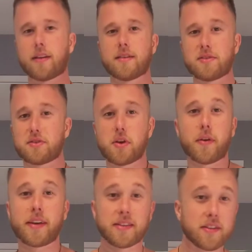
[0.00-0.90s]
This is
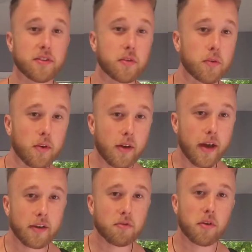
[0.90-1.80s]
so easy to do.
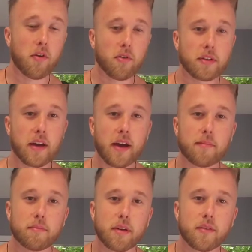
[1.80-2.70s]
I do it all the
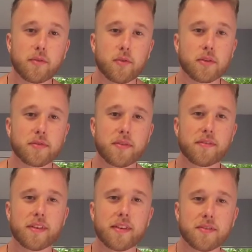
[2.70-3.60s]
time, but of course for
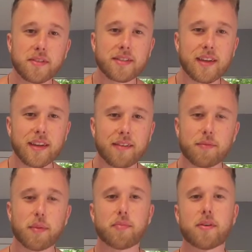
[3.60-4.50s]
the videos, it's like
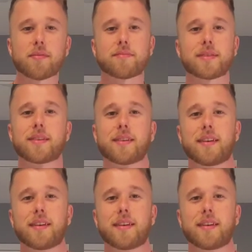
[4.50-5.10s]
giving me problems.